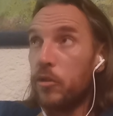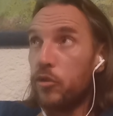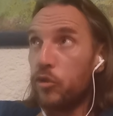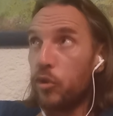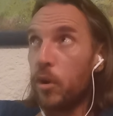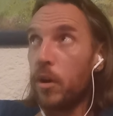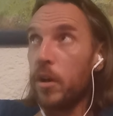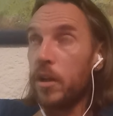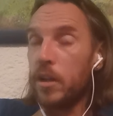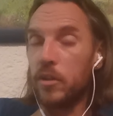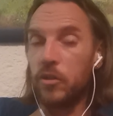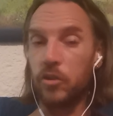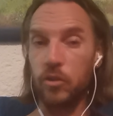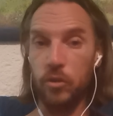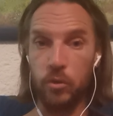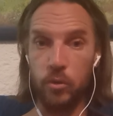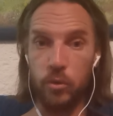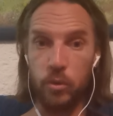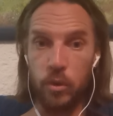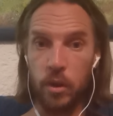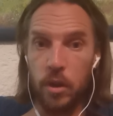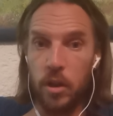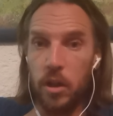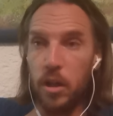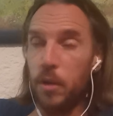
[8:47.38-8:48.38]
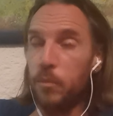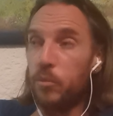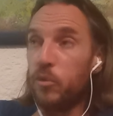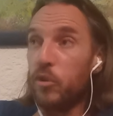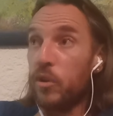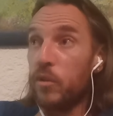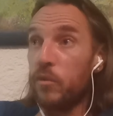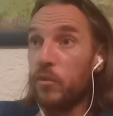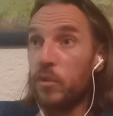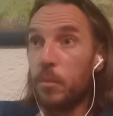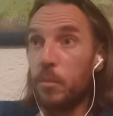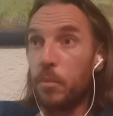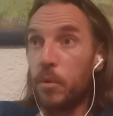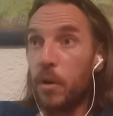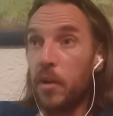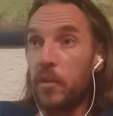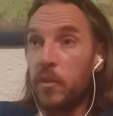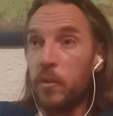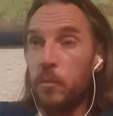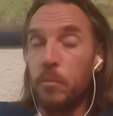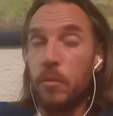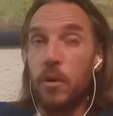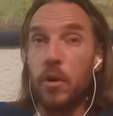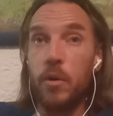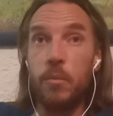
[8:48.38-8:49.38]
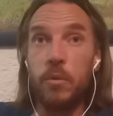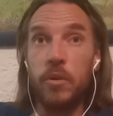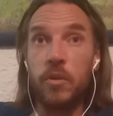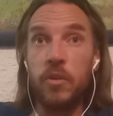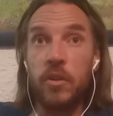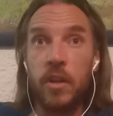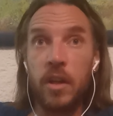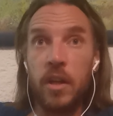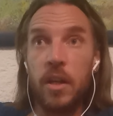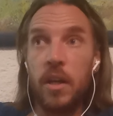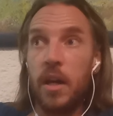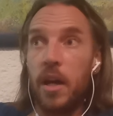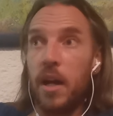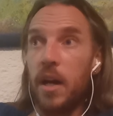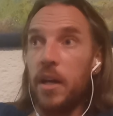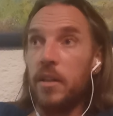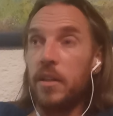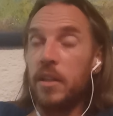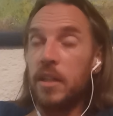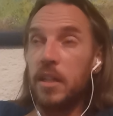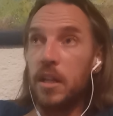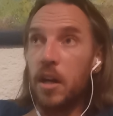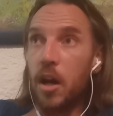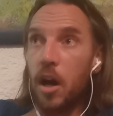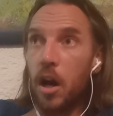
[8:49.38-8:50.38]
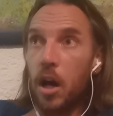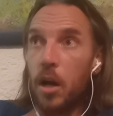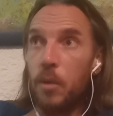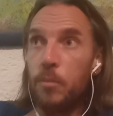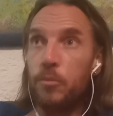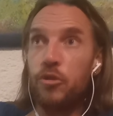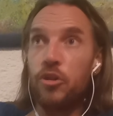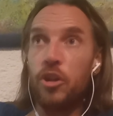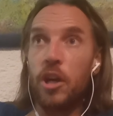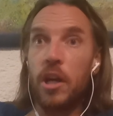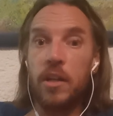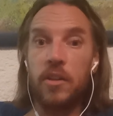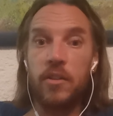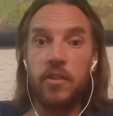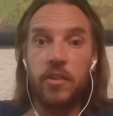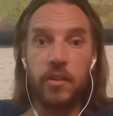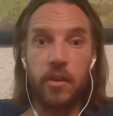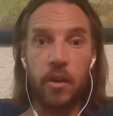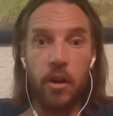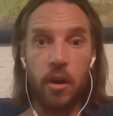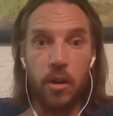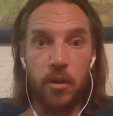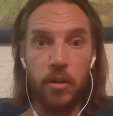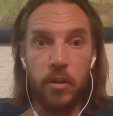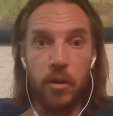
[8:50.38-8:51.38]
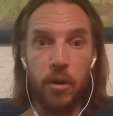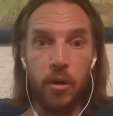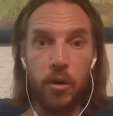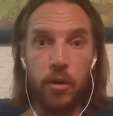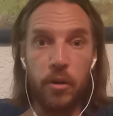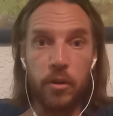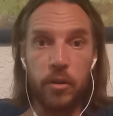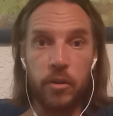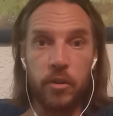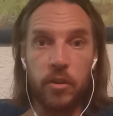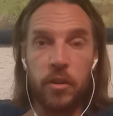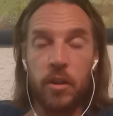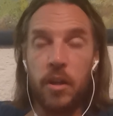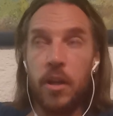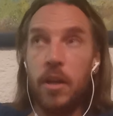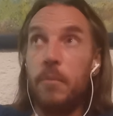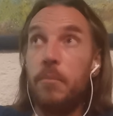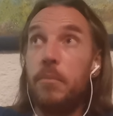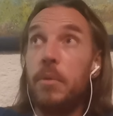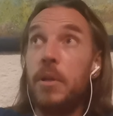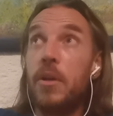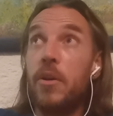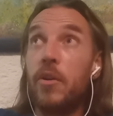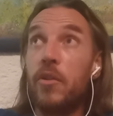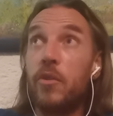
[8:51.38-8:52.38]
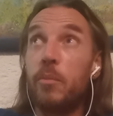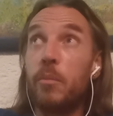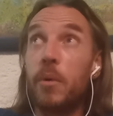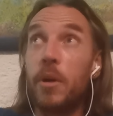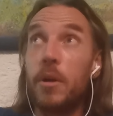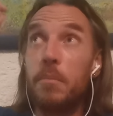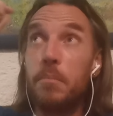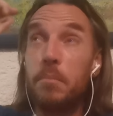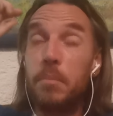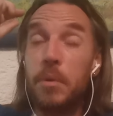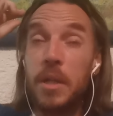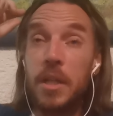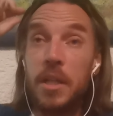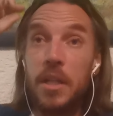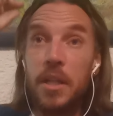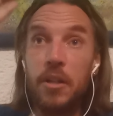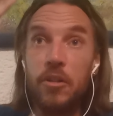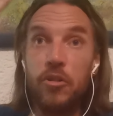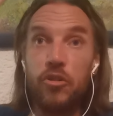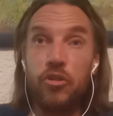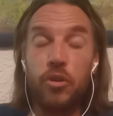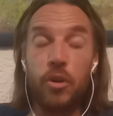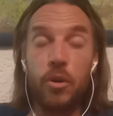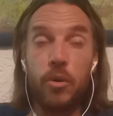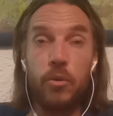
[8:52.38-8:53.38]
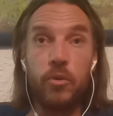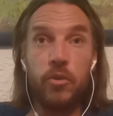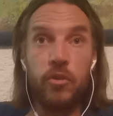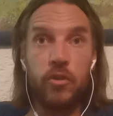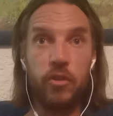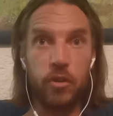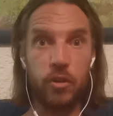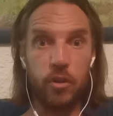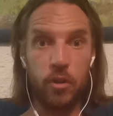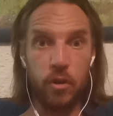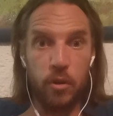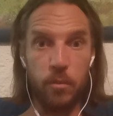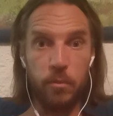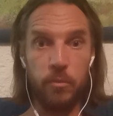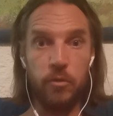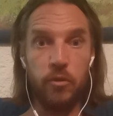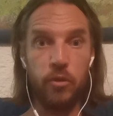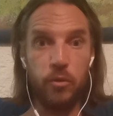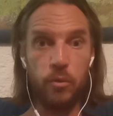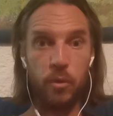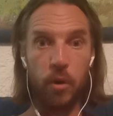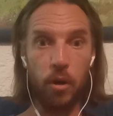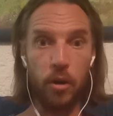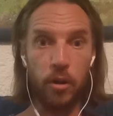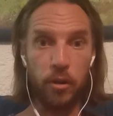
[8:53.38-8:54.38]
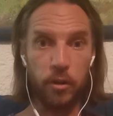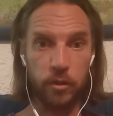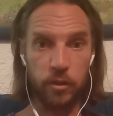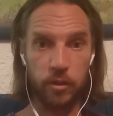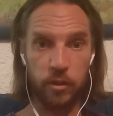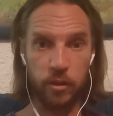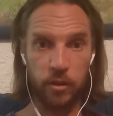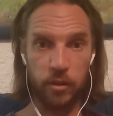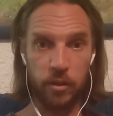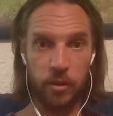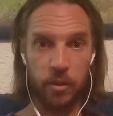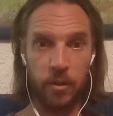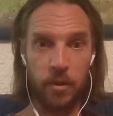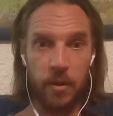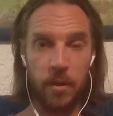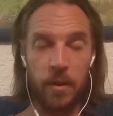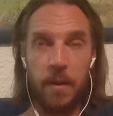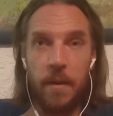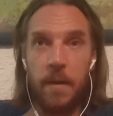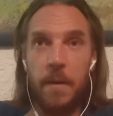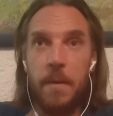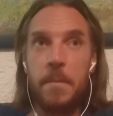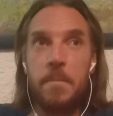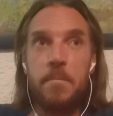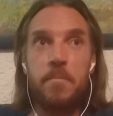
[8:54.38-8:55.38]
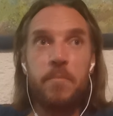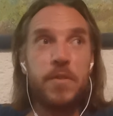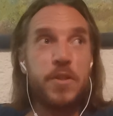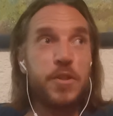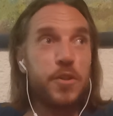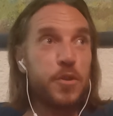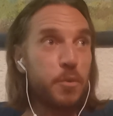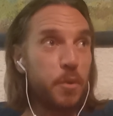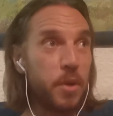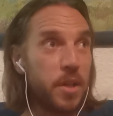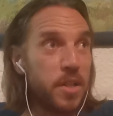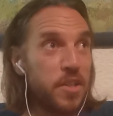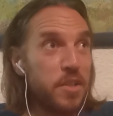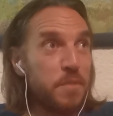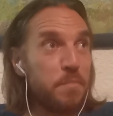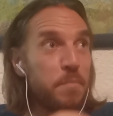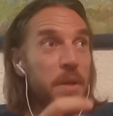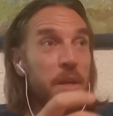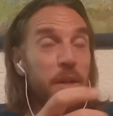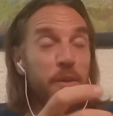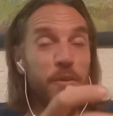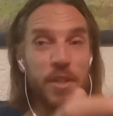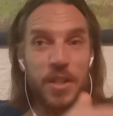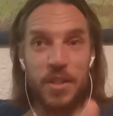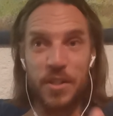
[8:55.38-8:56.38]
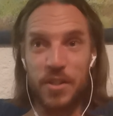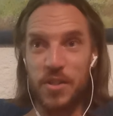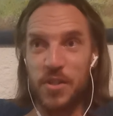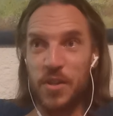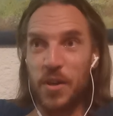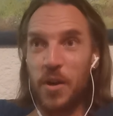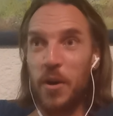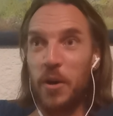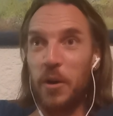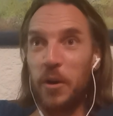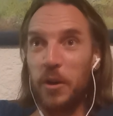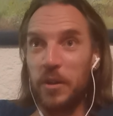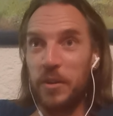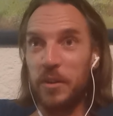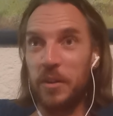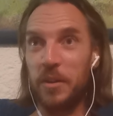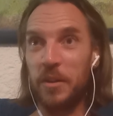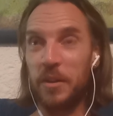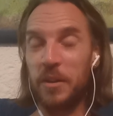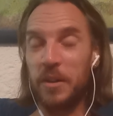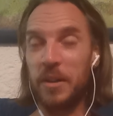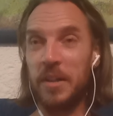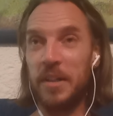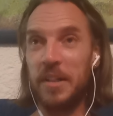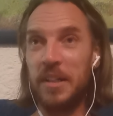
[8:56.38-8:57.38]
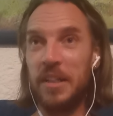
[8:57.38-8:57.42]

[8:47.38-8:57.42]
trying to observe the present moment and the objects on Earth, because my being chose to come to Earth, to experience Earth.